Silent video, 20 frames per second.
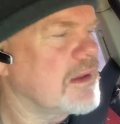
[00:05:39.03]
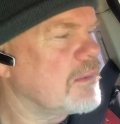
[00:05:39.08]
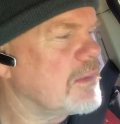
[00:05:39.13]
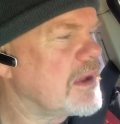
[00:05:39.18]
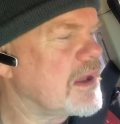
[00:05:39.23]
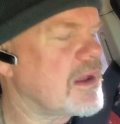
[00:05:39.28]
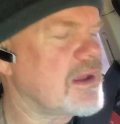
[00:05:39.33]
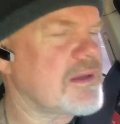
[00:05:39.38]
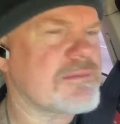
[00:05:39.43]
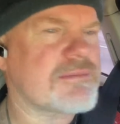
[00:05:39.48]

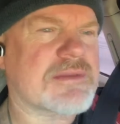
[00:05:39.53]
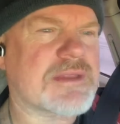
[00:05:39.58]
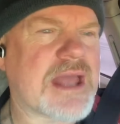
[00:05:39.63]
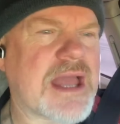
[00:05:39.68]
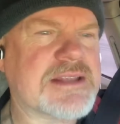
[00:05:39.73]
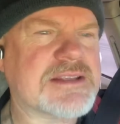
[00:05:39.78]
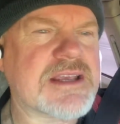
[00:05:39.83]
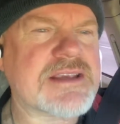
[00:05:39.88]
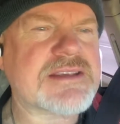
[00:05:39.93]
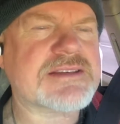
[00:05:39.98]
Well,
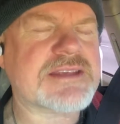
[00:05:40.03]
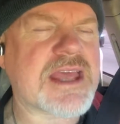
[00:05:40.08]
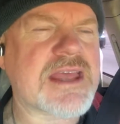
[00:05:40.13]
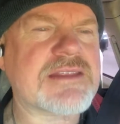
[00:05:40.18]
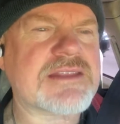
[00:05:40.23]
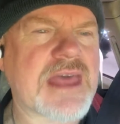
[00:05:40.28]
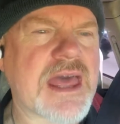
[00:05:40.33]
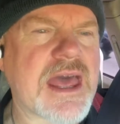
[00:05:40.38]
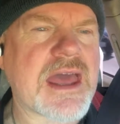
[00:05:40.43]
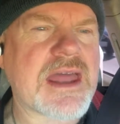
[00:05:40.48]
I just
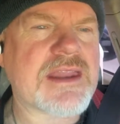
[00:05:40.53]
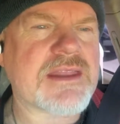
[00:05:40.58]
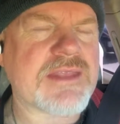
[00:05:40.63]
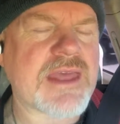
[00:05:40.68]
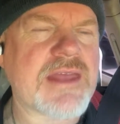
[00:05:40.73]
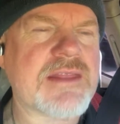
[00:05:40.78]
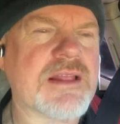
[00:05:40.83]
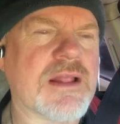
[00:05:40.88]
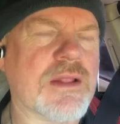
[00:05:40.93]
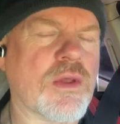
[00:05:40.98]
said that, and
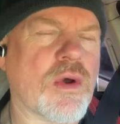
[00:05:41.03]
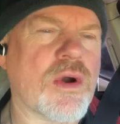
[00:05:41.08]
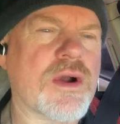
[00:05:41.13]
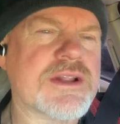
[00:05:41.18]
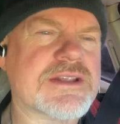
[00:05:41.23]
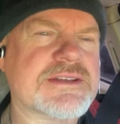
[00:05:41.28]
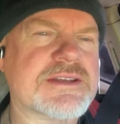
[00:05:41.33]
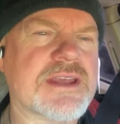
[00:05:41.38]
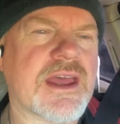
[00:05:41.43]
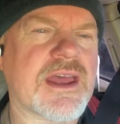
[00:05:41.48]
then the
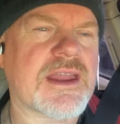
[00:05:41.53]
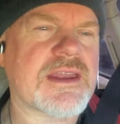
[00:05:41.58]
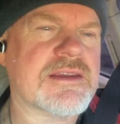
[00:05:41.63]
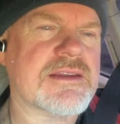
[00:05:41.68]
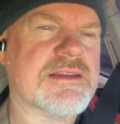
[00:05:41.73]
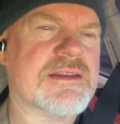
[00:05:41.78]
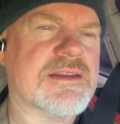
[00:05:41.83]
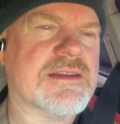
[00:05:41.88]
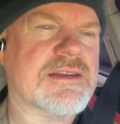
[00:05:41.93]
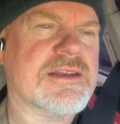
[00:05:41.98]
Lord said,
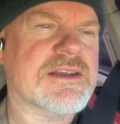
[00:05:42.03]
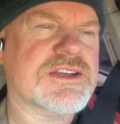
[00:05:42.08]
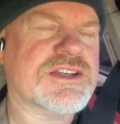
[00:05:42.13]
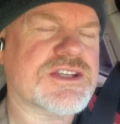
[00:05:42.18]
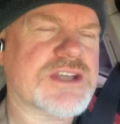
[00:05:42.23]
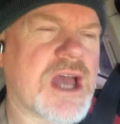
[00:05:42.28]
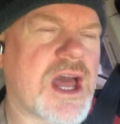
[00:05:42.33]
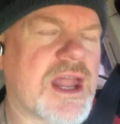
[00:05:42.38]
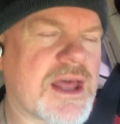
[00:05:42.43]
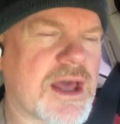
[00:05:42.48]

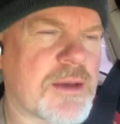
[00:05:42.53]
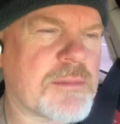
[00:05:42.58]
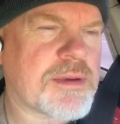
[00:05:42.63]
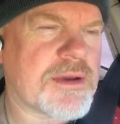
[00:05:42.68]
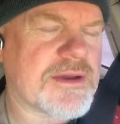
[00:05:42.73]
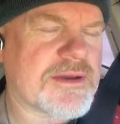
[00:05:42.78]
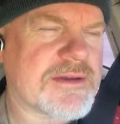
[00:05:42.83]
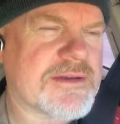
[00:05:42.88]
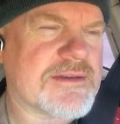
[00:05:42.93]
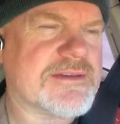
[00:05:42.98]
shut up,
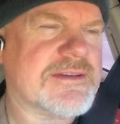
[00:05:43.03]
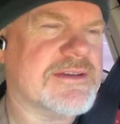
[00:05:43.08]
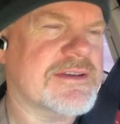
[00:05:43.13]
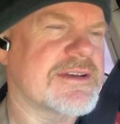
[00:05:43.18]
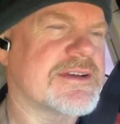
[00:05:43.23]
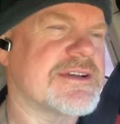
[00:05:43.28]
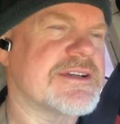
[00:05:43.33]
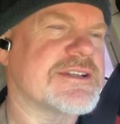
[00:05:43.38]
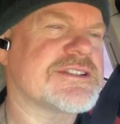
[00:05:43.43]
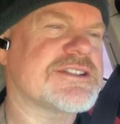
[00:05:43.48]

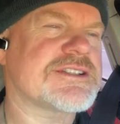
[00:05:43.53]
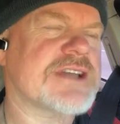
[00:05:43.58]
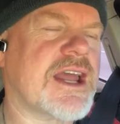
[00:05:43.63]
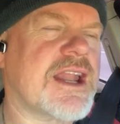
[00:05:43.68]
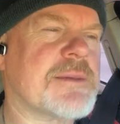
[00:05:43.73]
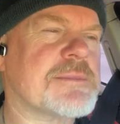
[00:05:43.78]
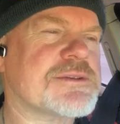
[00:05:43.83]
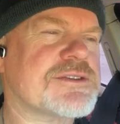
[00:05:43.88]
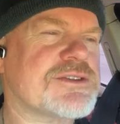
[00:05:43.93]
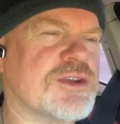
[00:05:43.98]

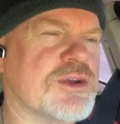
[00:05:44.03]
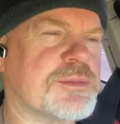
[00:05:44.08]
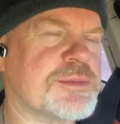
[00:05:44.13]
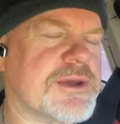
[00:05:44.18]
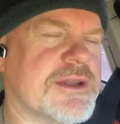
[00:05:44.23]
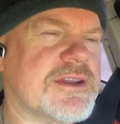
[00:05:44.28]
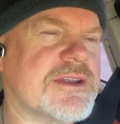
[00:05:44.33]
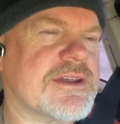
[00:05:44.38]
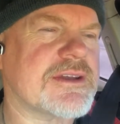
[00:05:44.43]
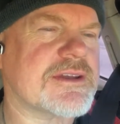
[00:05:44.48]

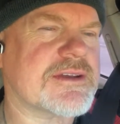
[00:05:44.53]
stupid.